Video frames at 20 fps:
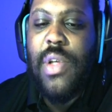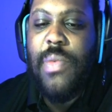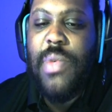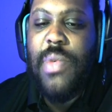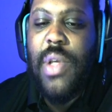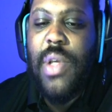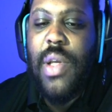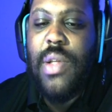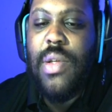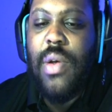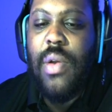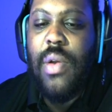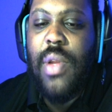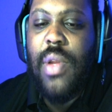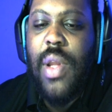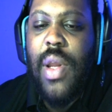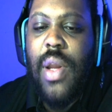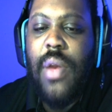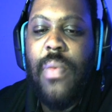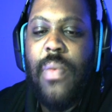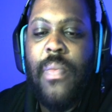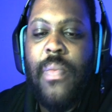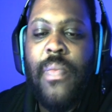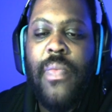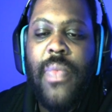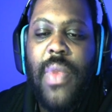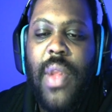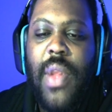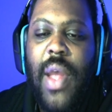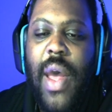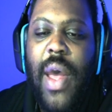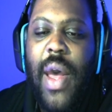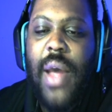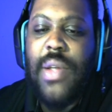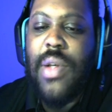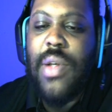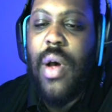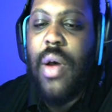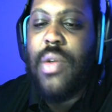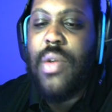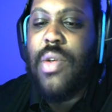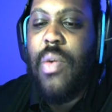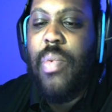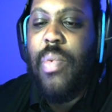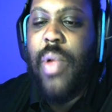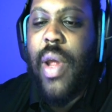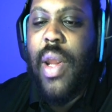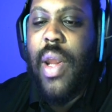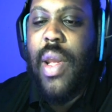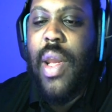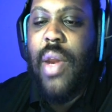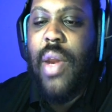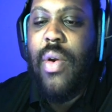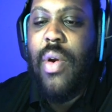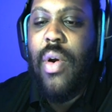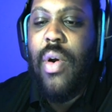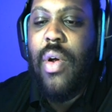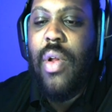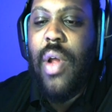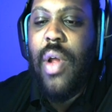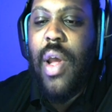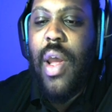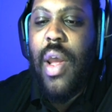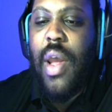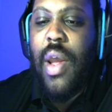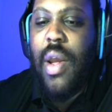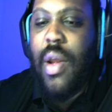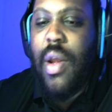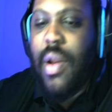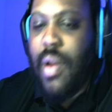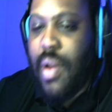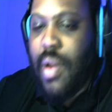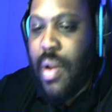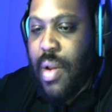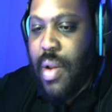M C Consulting has also played a key role in